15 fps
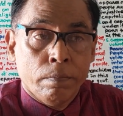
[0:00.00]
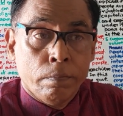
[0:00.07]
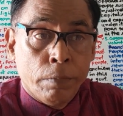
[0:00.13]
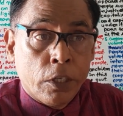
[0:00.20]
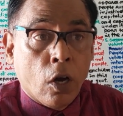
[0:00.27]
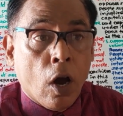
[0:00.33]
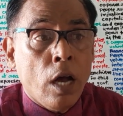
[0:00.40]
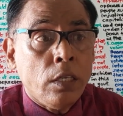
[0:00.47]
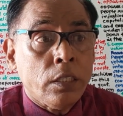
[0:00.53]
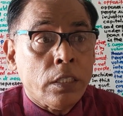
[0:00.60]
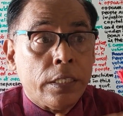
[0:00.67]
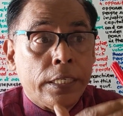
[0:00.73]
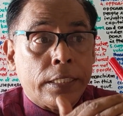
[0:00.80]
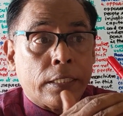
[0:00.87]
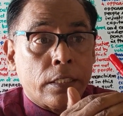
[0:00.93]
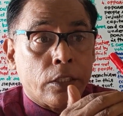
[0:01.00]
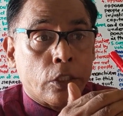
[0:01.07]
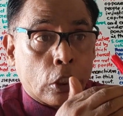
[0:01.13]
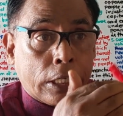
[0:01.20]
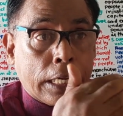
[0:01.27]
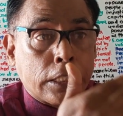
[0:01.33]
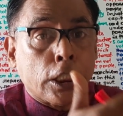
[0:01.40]
because it
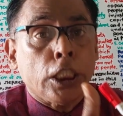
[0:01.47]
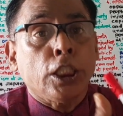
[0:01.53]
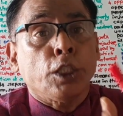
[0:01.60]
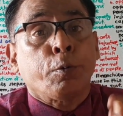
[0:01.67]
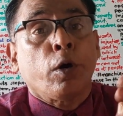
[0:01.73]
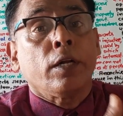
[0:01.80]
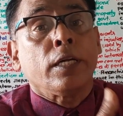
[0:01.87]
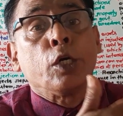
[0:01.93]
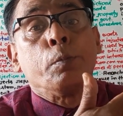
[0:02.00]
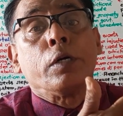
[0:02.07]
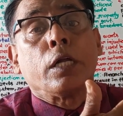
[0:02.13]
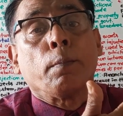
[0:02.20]
stresses for human